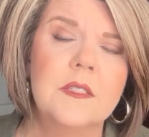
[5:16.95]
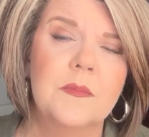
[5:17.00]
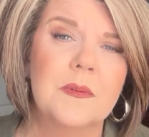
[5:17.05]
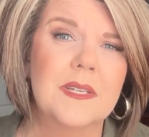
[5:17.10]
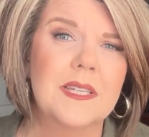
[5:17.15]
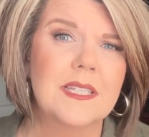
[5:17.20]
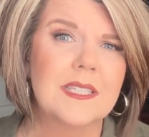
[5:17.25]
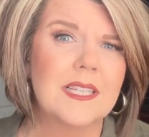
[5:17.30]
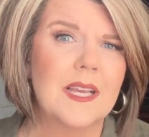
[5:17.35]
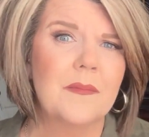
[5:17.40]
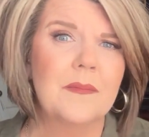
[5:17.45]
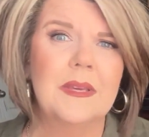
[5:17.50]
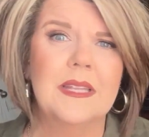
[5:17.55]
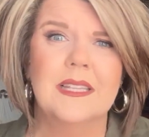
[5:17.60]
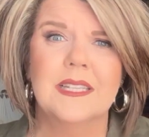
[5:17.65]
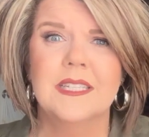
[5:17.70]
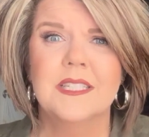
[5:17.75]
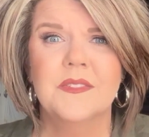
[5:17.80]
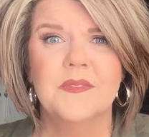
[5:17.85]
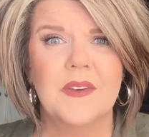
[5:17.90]
because I mean,
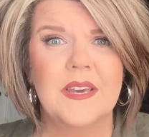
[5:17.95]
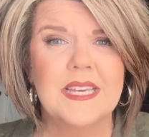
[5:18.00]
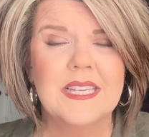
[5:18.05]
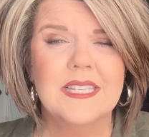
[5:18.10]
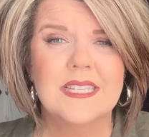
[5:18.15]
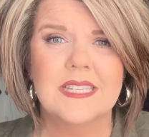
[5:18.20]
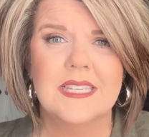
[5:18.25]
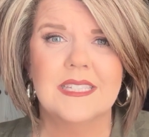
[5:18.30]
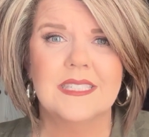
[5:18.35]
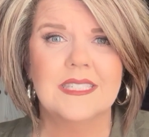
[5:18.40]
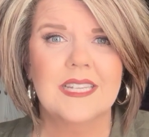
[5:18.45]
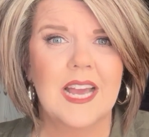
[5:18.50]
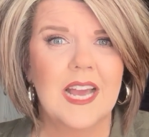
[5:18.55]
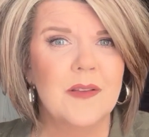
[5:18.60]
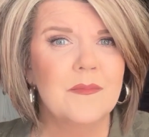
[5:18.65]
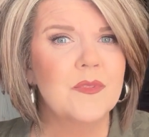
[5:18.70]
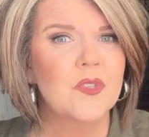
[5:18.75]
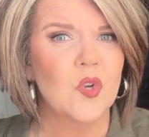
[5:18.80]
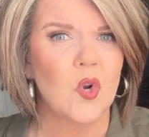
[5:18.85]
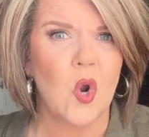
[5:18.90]
let's face it,
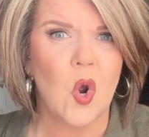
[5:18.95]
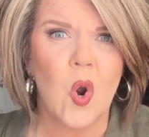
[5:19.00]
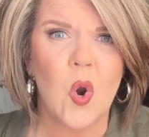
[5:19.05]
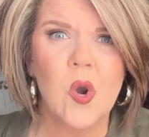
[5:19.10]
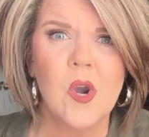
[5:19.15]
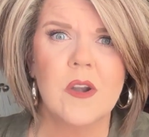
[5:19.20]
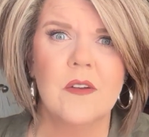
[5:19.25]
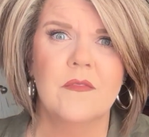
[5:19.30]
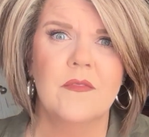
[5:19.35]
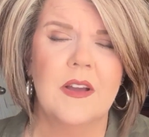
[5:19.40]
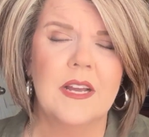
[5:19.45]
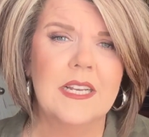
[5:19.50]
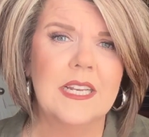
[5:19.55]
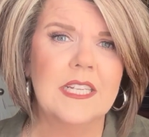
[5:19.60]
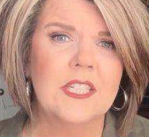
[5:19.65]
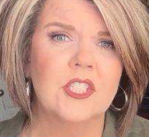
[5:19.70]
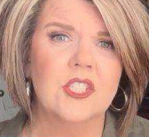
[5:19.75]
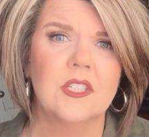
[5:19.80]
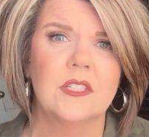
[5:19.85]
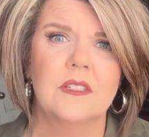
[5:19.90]
times are hard
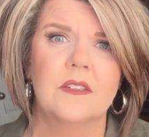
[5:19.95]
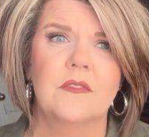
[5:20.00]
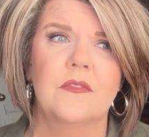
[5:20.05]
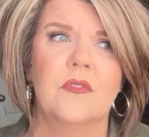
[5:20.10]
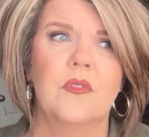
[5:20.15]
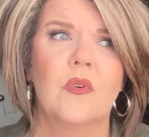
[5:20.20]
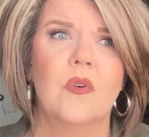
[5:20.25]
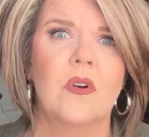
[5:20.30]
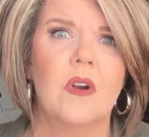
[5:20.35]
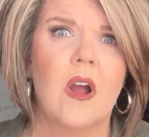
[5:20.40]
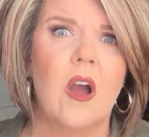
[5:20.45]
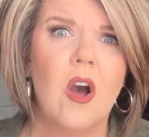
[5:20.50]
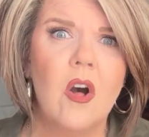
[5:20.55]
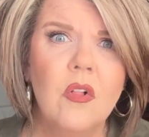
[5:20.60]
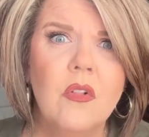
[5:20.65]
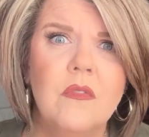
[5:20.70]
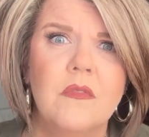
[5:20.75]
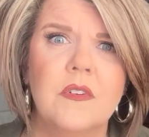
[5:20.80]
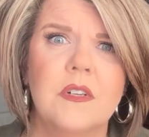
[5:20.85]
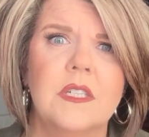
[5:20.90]
financially for
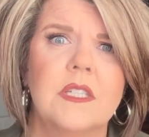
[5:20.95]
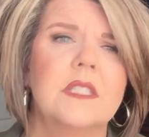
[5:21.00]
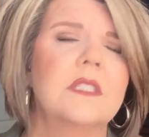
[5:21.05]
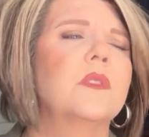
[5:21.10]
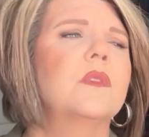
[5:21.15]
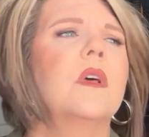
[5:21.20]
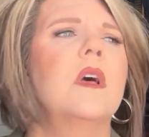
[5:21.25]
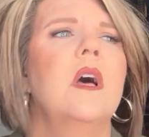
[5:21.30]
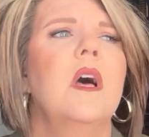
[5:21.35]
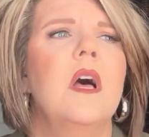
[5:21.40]
all of us.